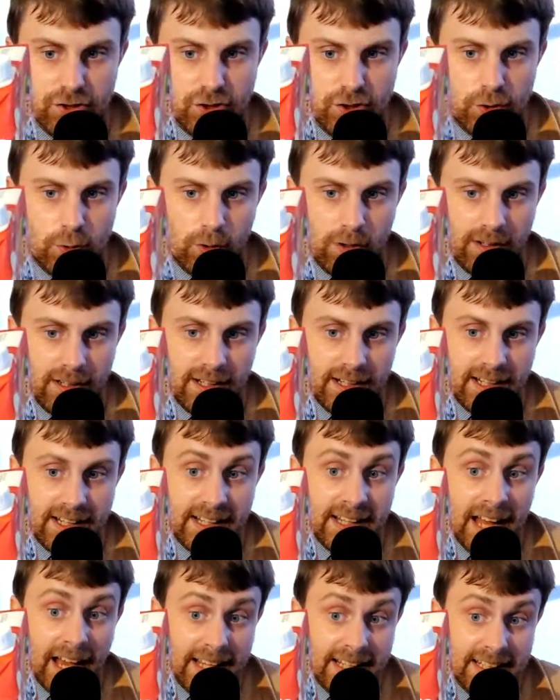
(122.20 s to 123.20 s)
you are
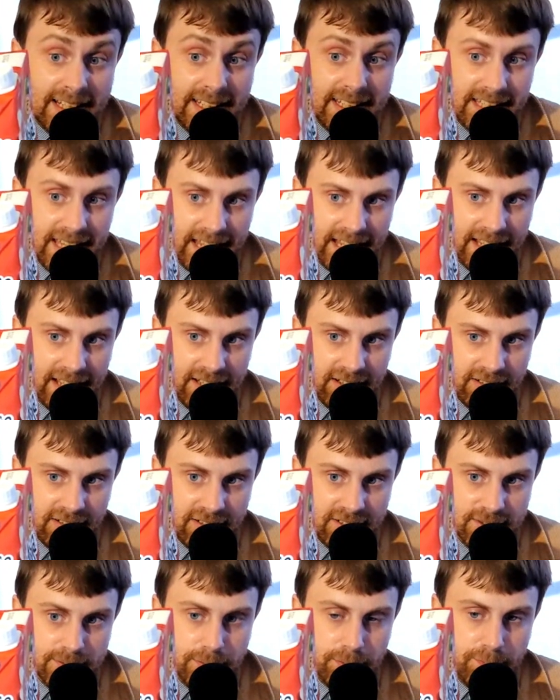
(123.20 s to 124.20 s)
getting 90
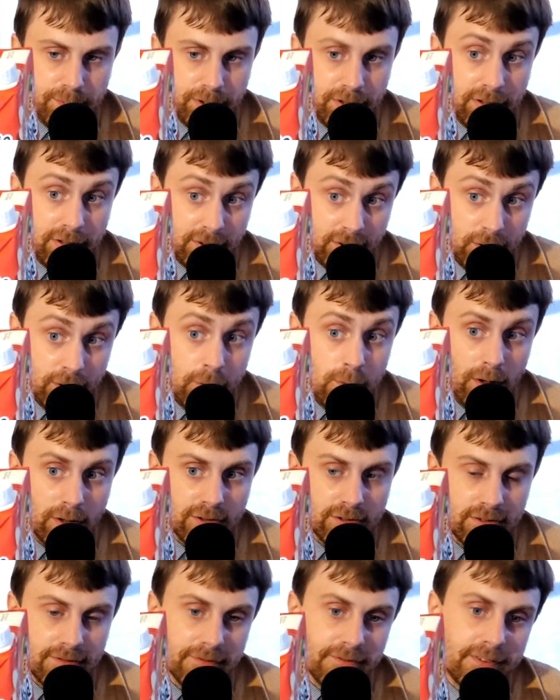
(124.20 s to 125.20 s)
calories per
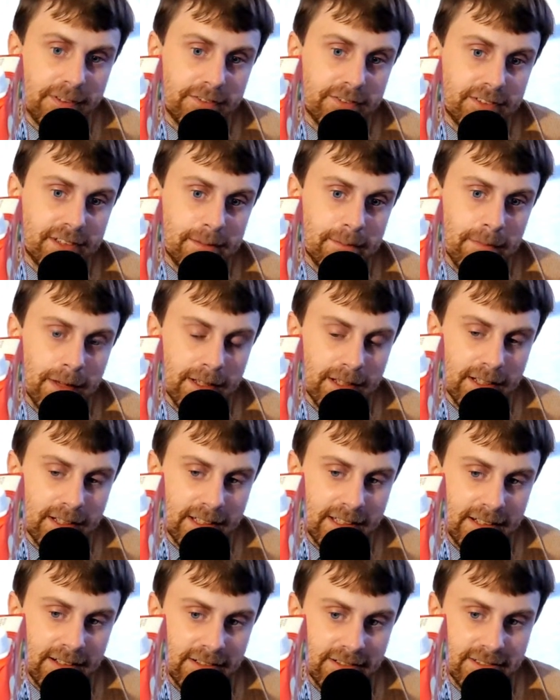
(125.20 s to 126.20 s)
250
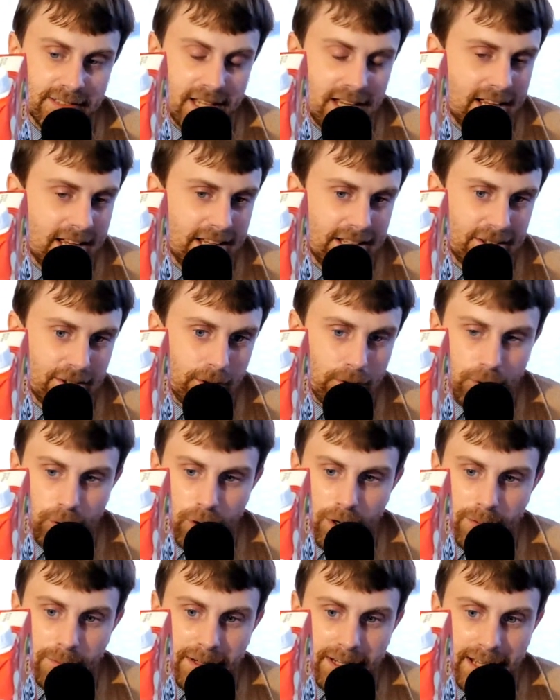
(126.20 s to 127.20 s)
milliliters. Don't
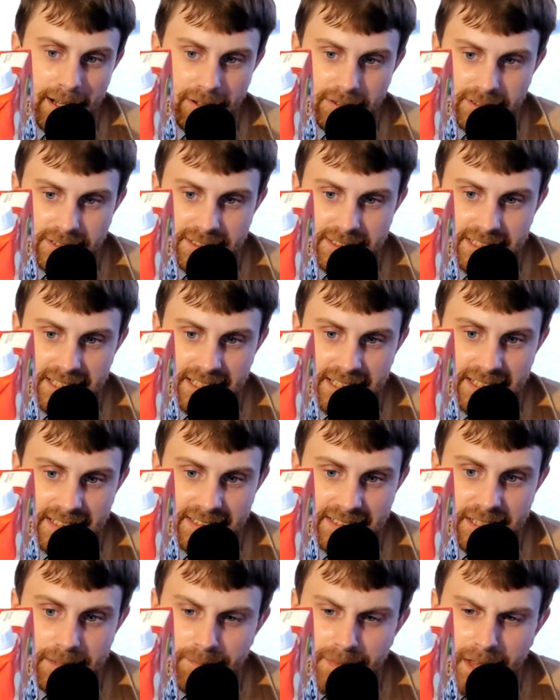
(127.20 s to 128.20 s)
know how many ounces that
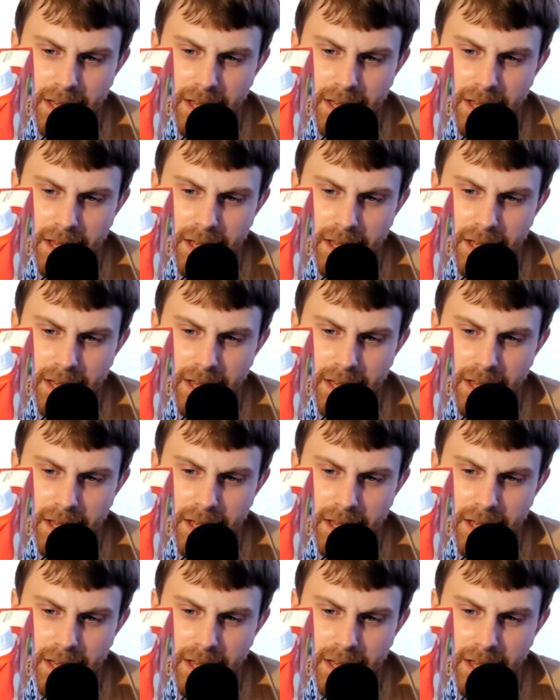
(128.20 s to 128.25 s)
is.